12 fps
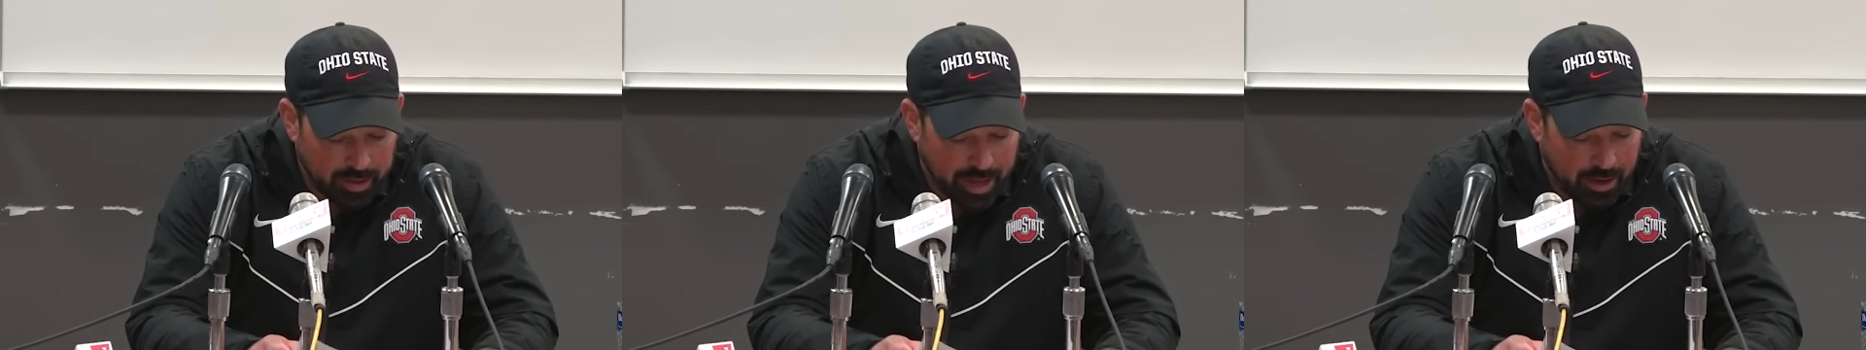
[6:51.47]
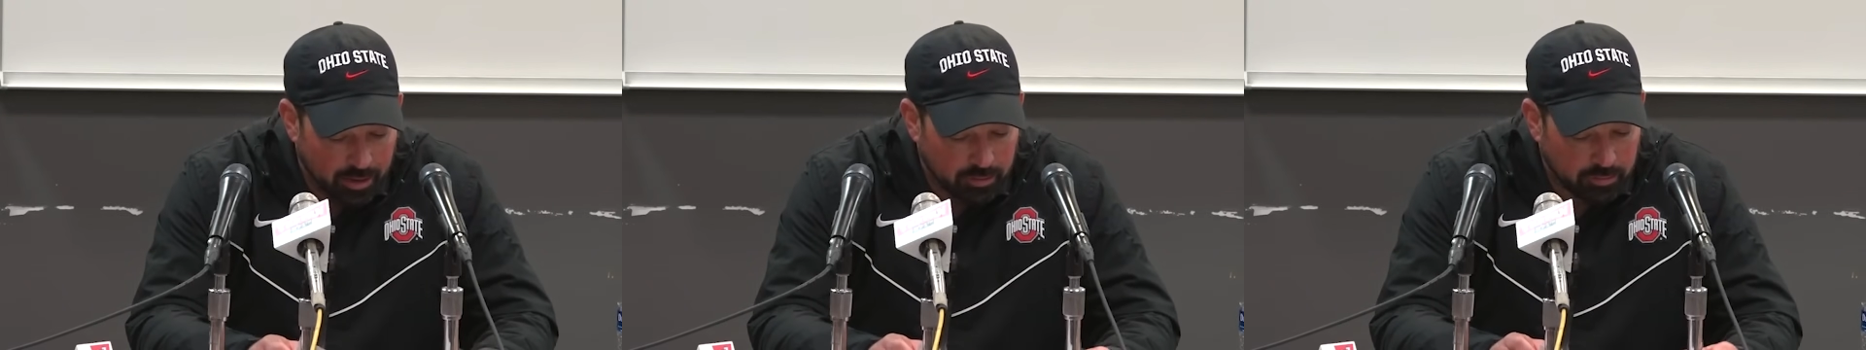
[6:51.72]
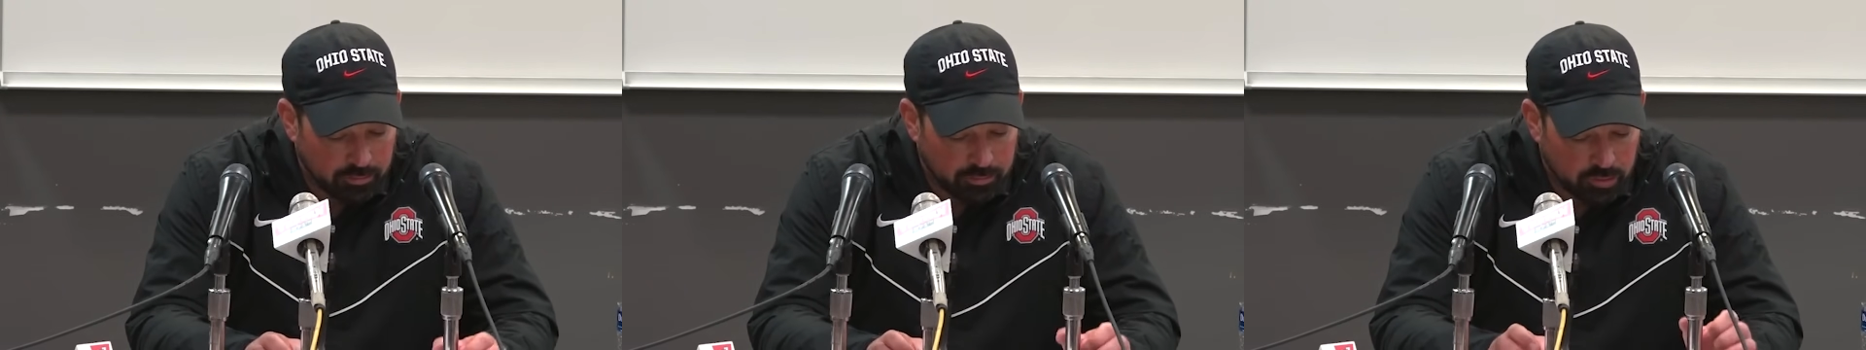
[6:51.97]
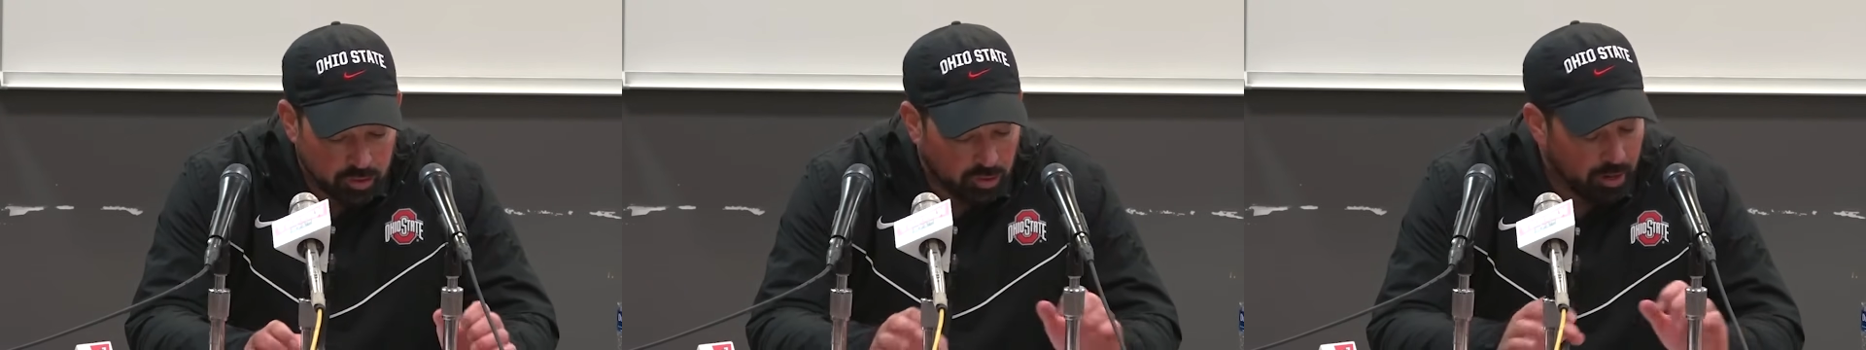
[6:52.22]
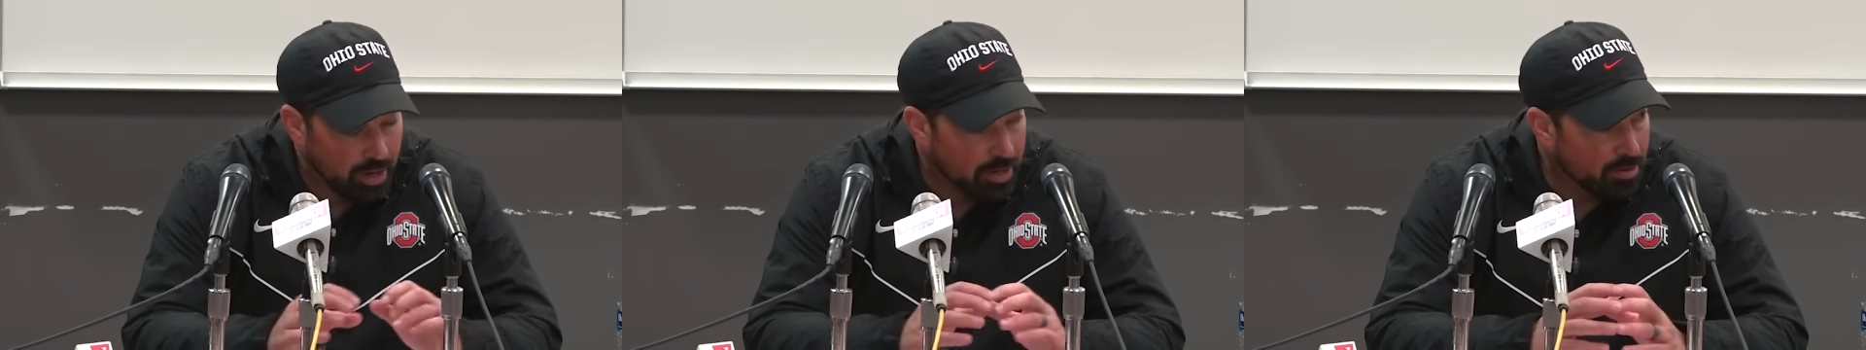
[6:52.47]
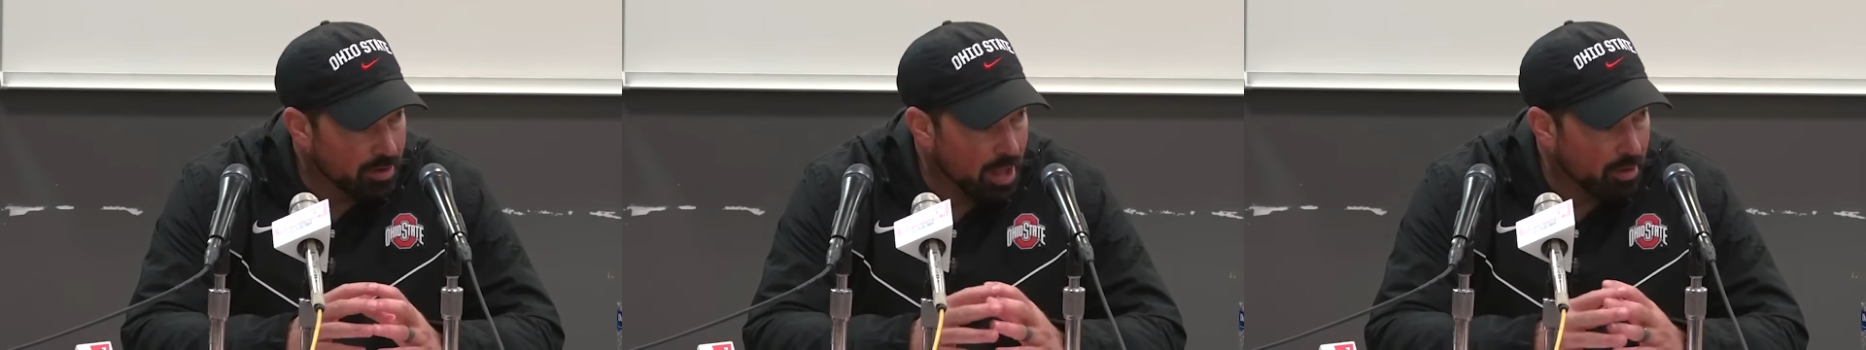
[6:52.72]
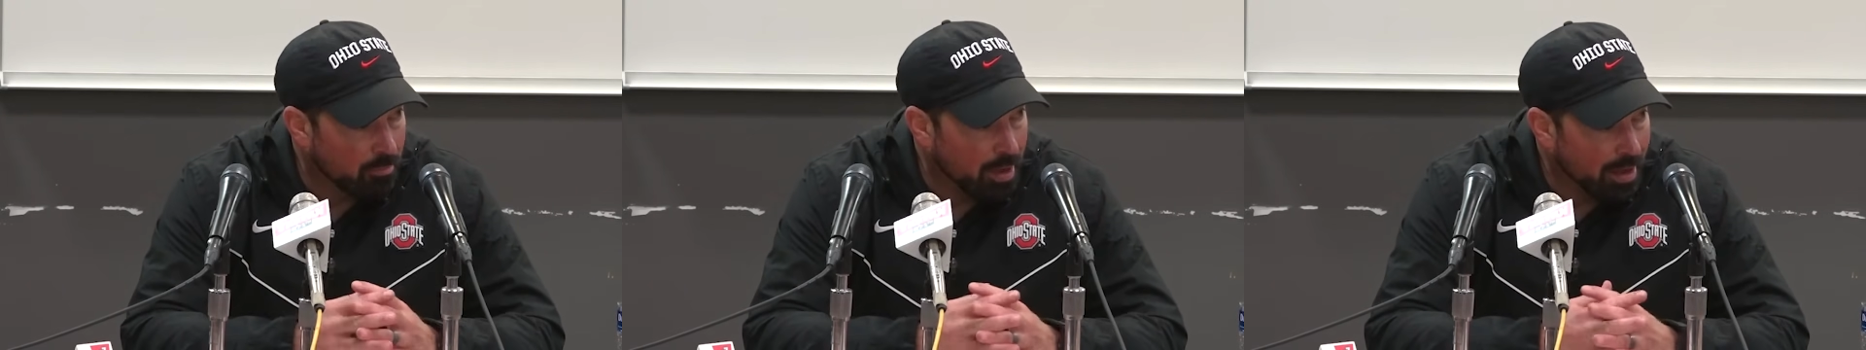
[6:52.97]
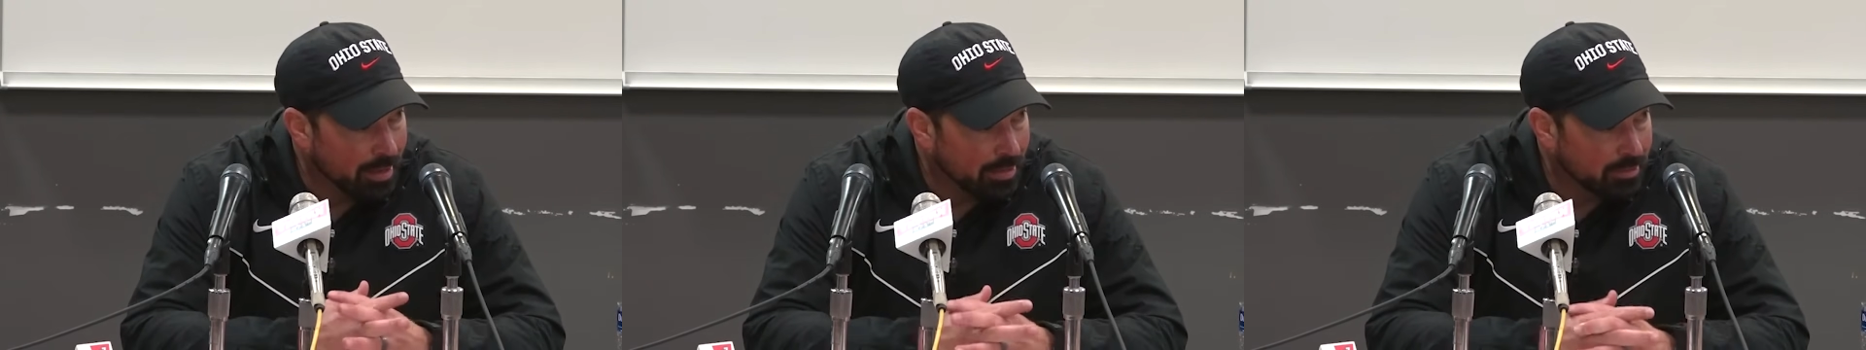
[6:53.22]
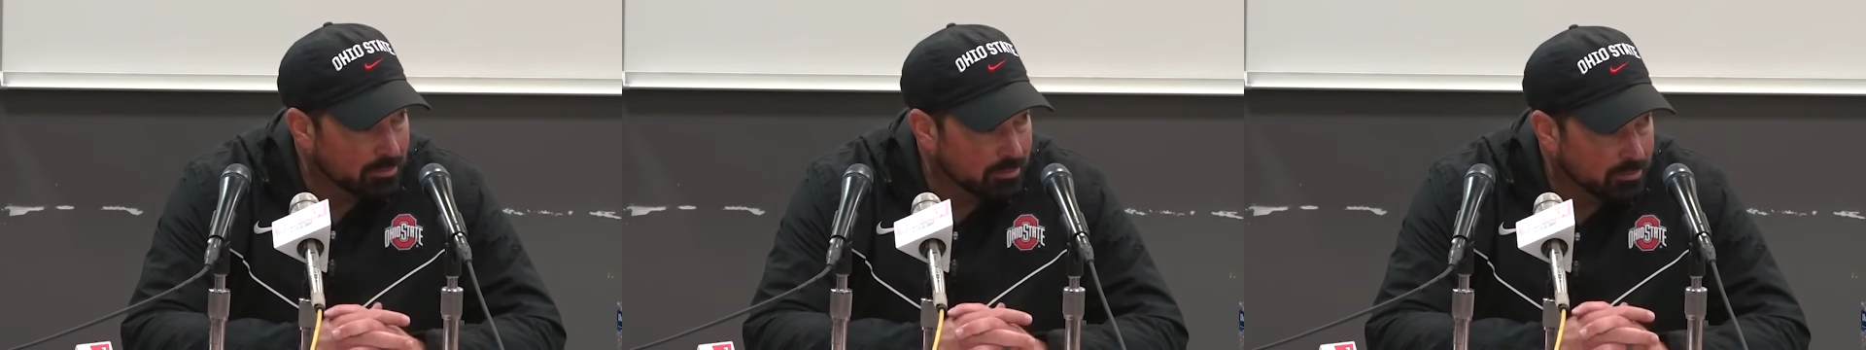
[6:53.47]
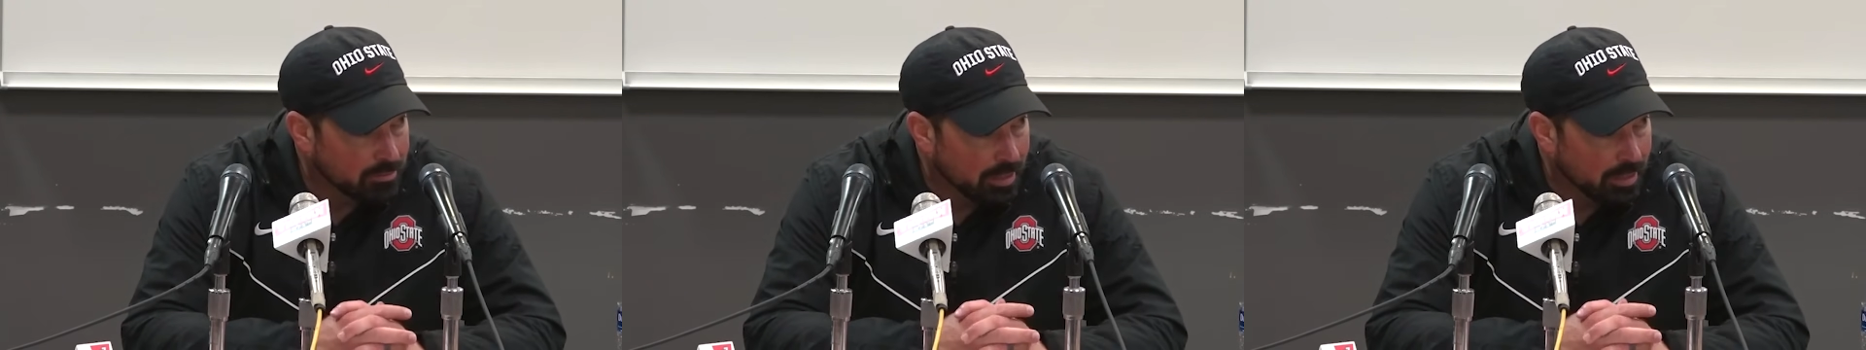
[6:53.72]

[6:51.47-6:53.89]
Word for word: down Trey, you're down Miyan,